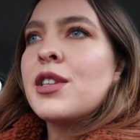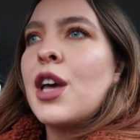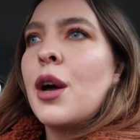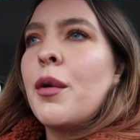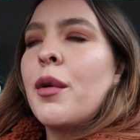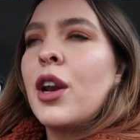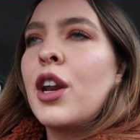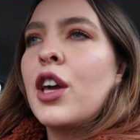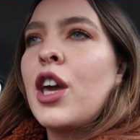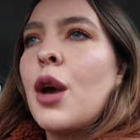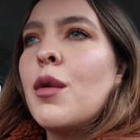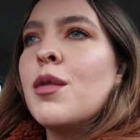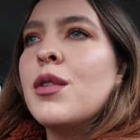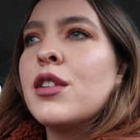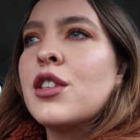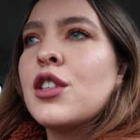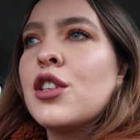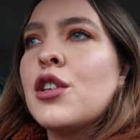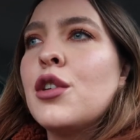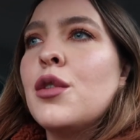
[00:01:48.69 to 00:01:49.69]
So we're going to
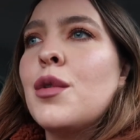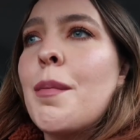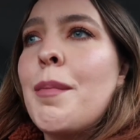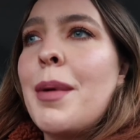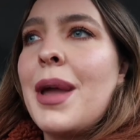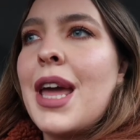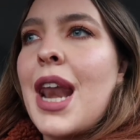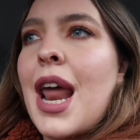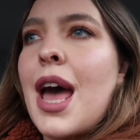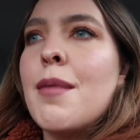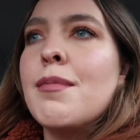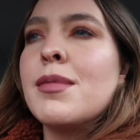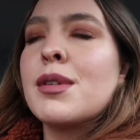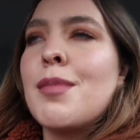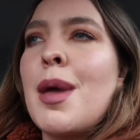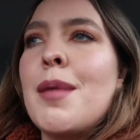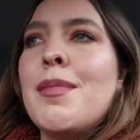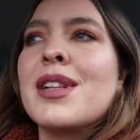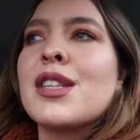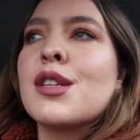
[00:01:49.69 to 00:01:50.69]
go to
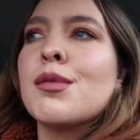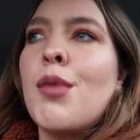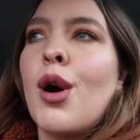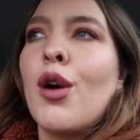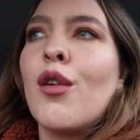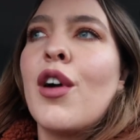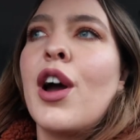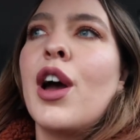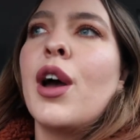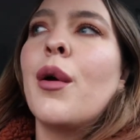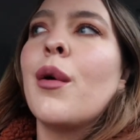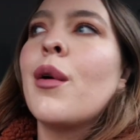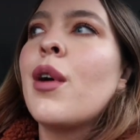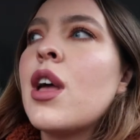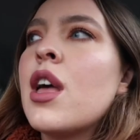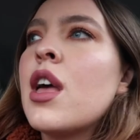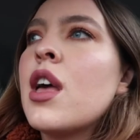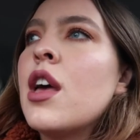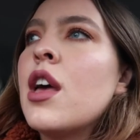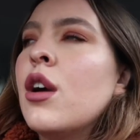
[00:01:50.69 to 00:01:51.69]
B&M's maybe tomorrow
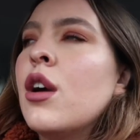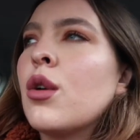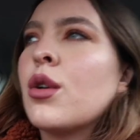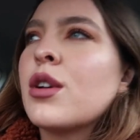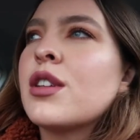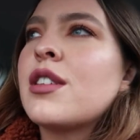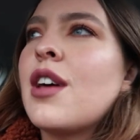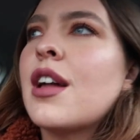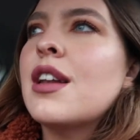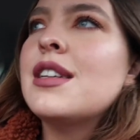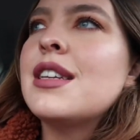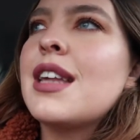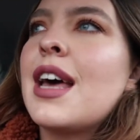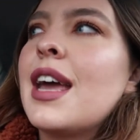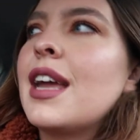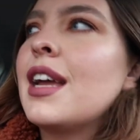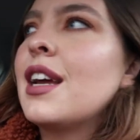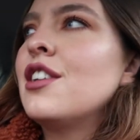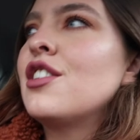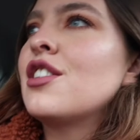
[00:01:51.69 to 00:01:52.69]
or
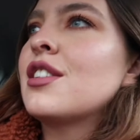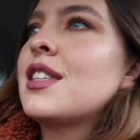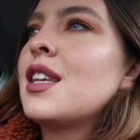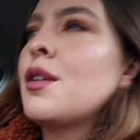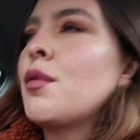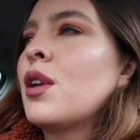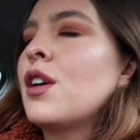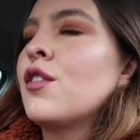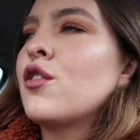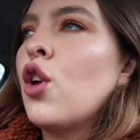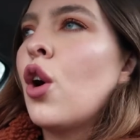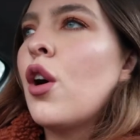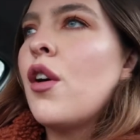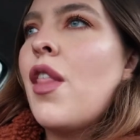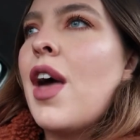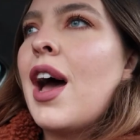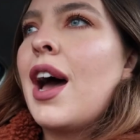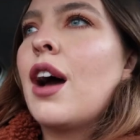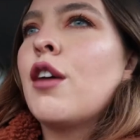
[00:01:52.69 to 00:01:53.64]
Sunday and just see what they've got in there.